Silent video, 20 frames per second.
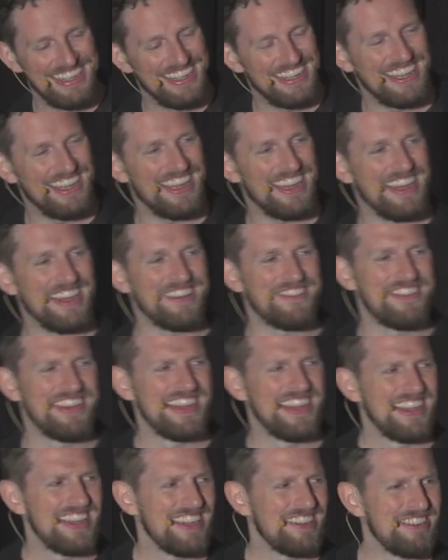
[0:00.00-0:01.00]
Um,
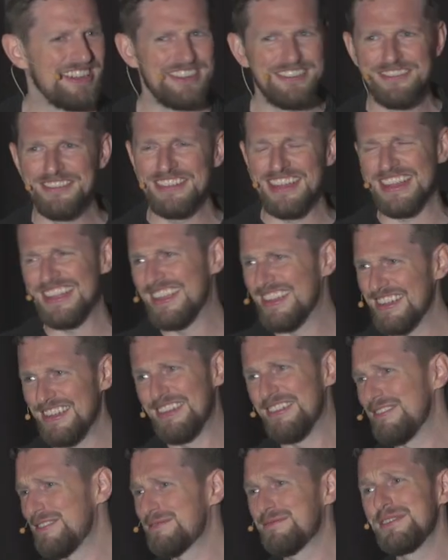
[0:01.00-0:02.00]
but it
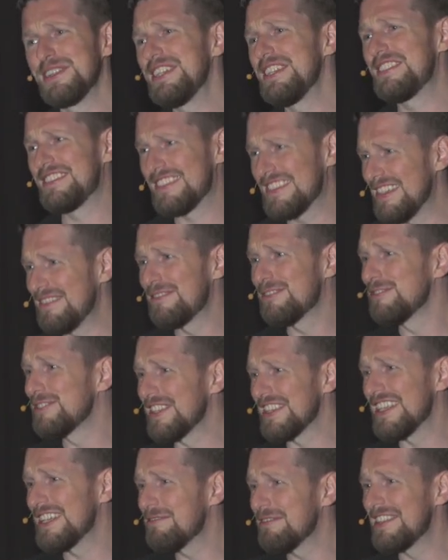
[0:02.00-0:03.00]
was really difficult to
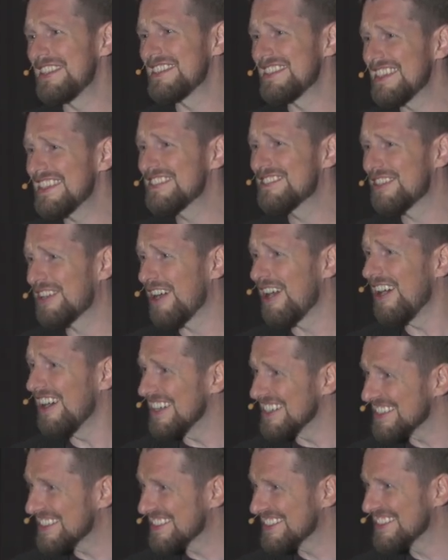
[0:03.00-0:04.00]
think what this thing should
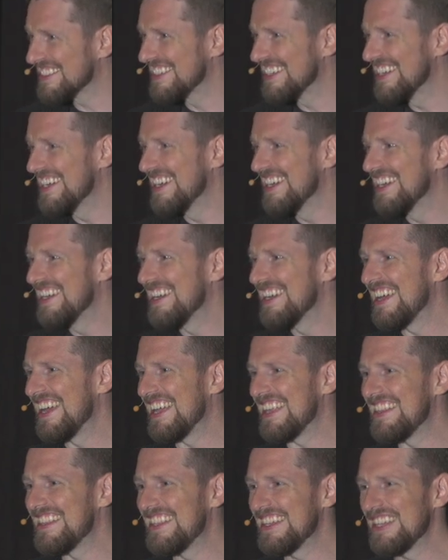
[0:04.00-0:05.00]
cost.
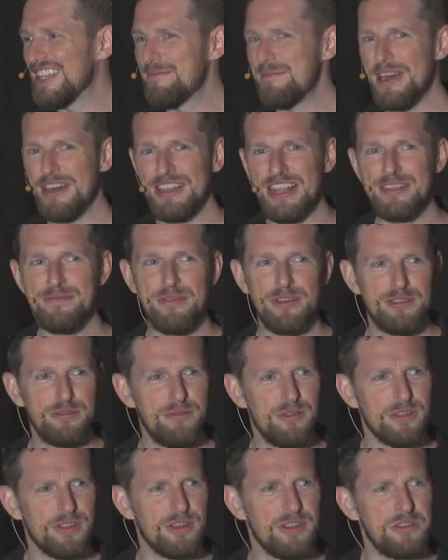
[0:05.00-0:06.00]
And thinking about like both
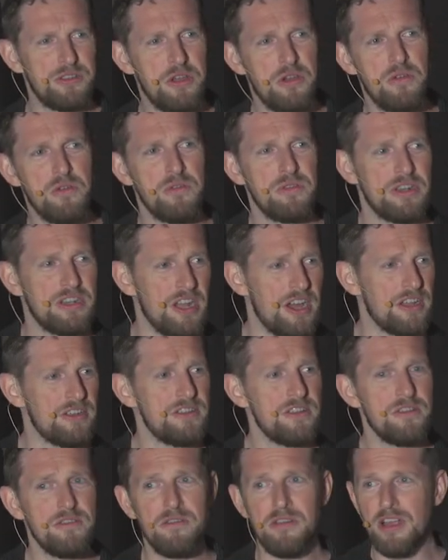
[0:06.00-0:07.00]
what the known and
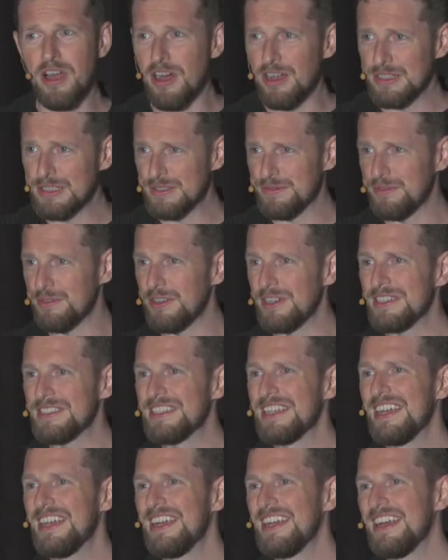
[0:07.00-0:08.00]
unknown cost for it,
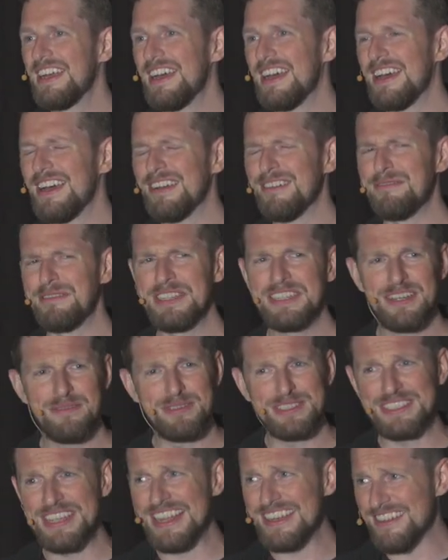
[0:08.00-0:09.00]
uh, we ended up
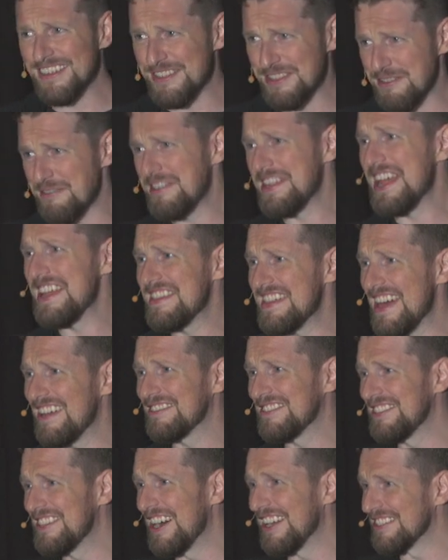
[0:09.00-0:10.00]
deciding on
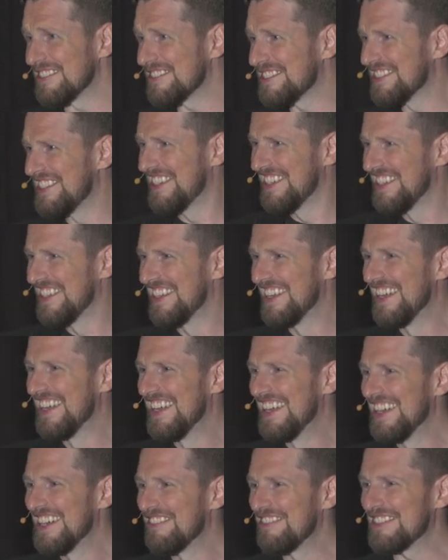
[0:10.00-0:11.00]
$38,000,
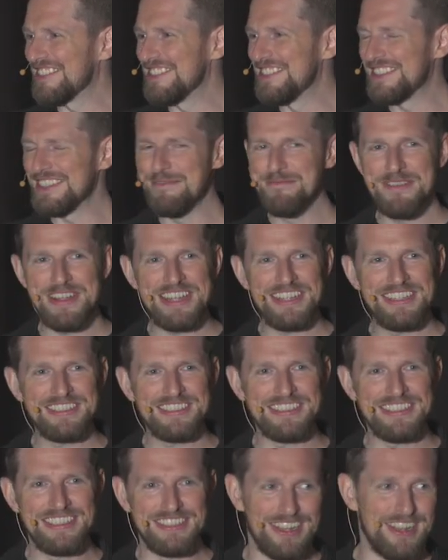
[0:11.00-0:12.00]
which in some
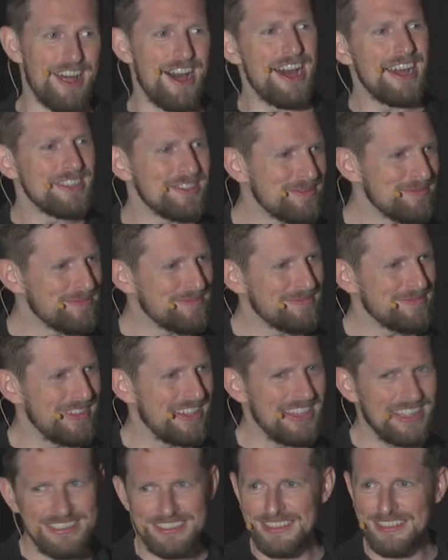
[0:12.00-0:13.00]
ways is a lot, like
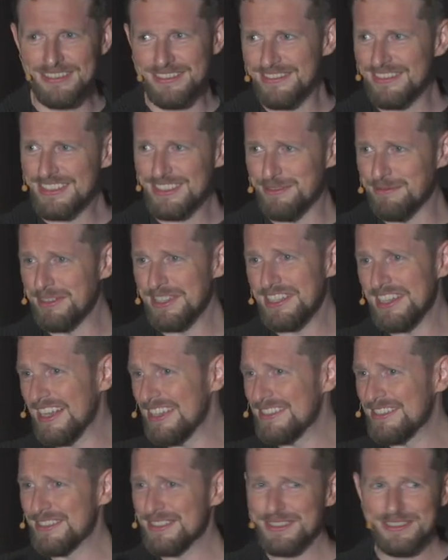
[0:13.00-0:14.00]
that's a, that's a really
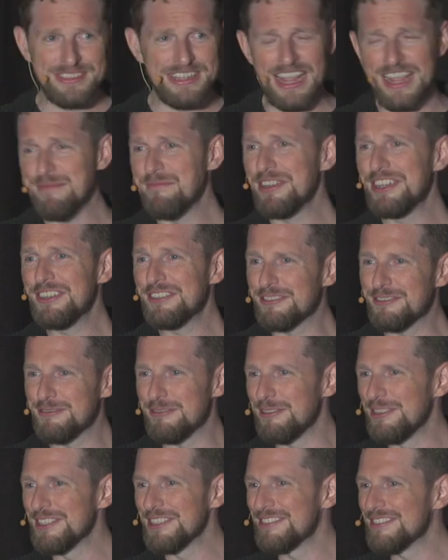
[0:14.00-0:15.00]
nice Camry or
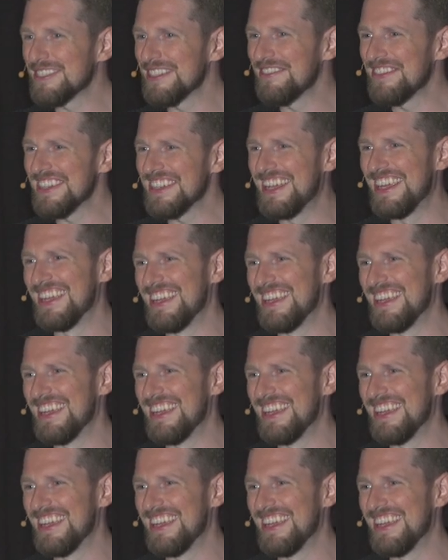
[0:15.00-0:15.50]
Corolla or something.